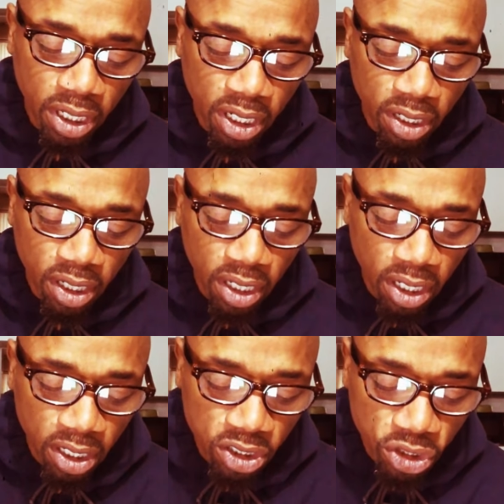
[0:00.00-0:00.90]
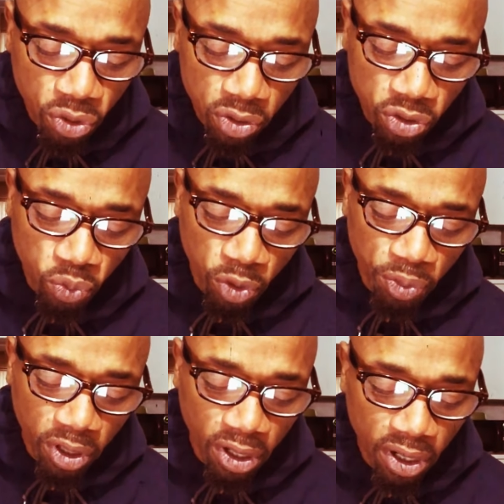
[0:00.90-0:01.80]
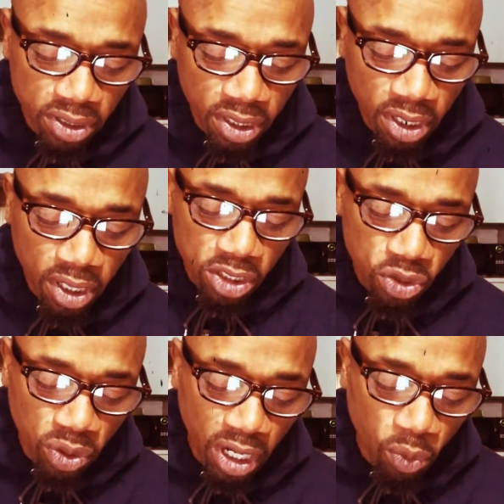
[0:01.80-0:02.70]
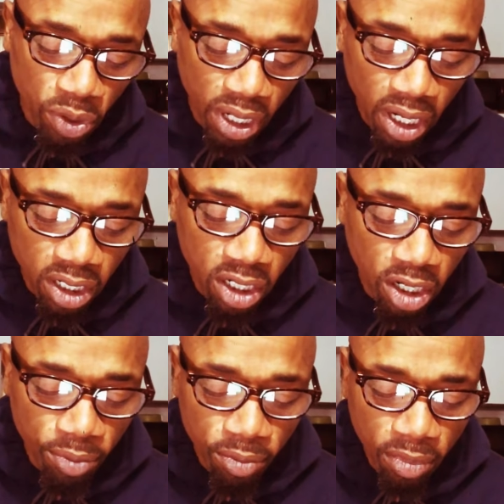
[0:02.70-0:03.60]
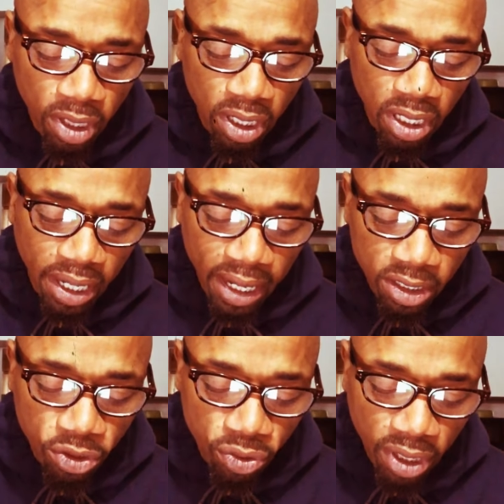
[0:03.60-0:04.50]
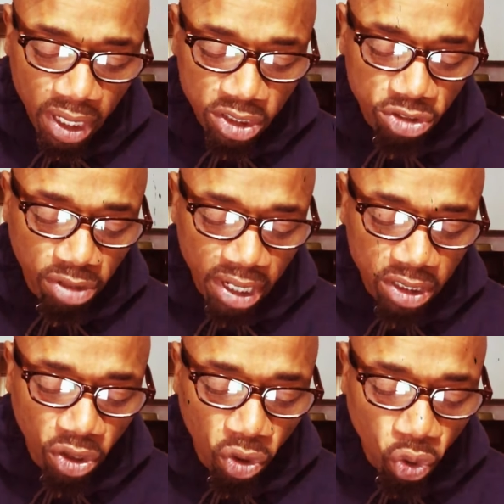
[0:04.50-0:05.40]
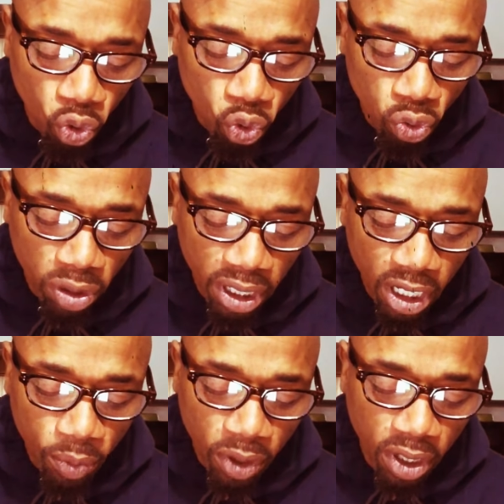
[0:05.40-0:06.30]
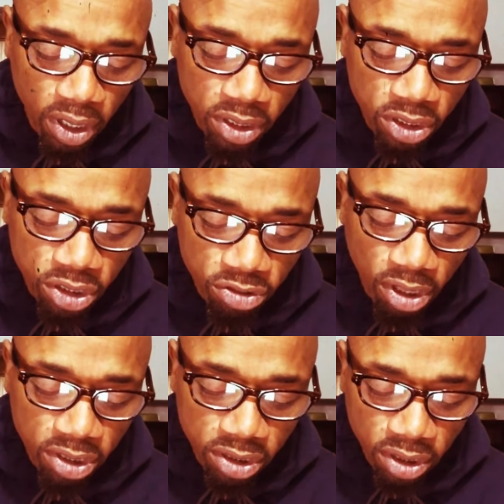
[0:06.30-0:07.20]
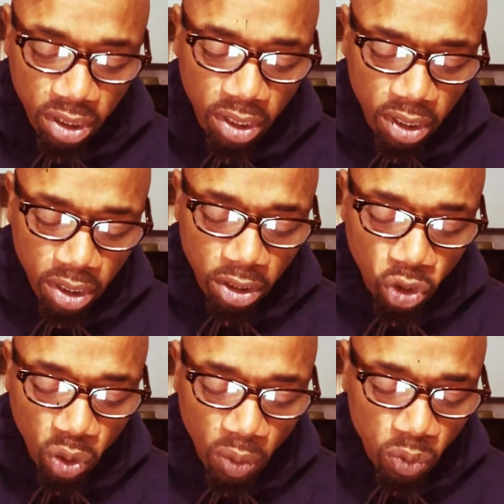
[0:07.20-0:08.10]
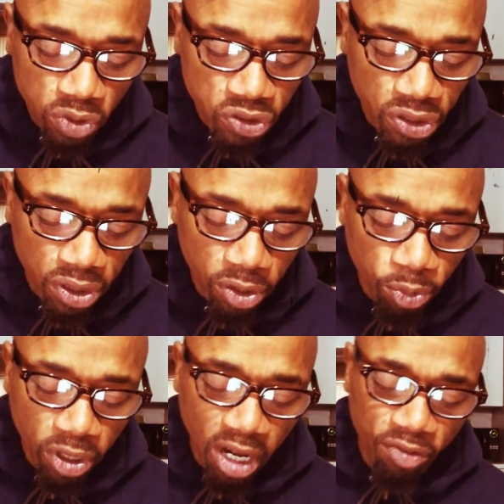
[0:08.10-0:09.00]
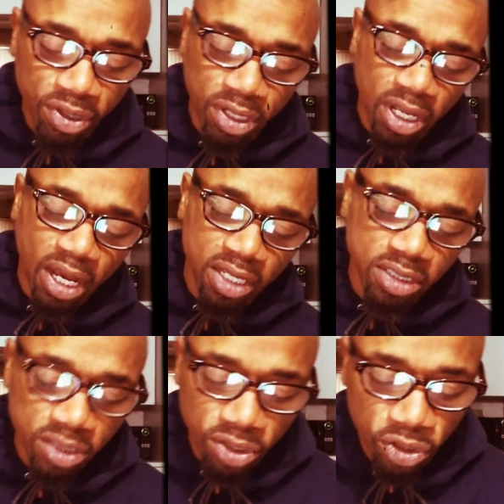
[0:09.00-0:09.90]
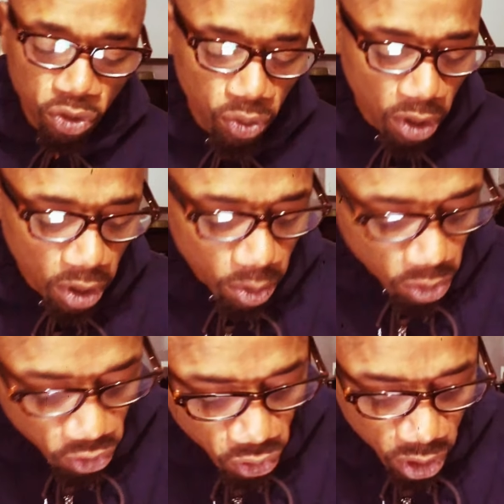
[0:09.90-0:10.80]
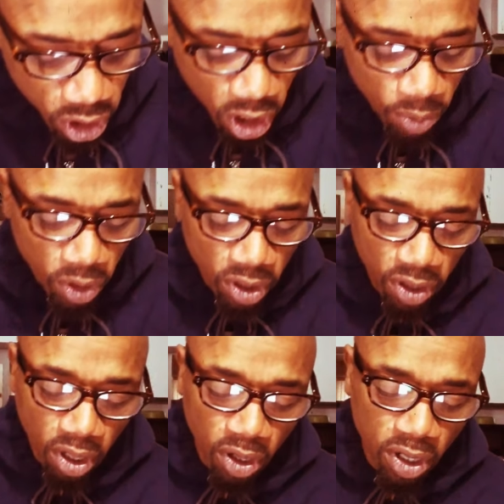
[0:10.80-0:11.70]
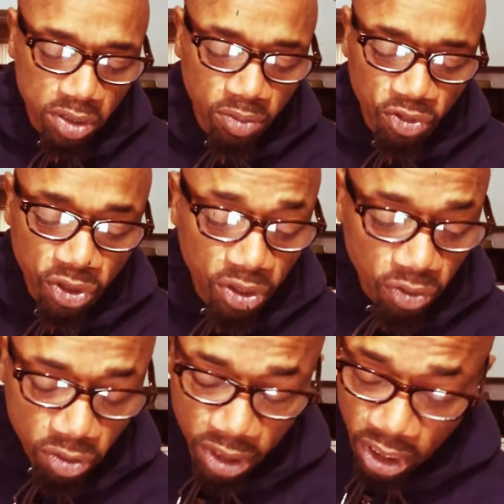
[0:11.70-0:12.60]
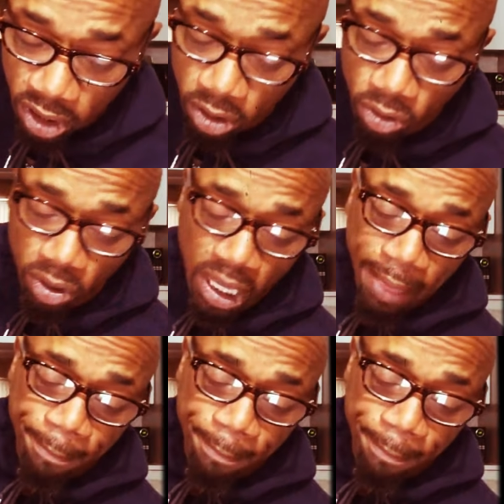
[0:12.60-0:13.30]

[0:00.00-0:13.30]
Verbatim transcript: and, and children with parents, so that when I come, I do not strike the whole land with utter destruction. Lo, I will send the prophet Elijah to you but for the coming of the awesome, fearful day of the Lord.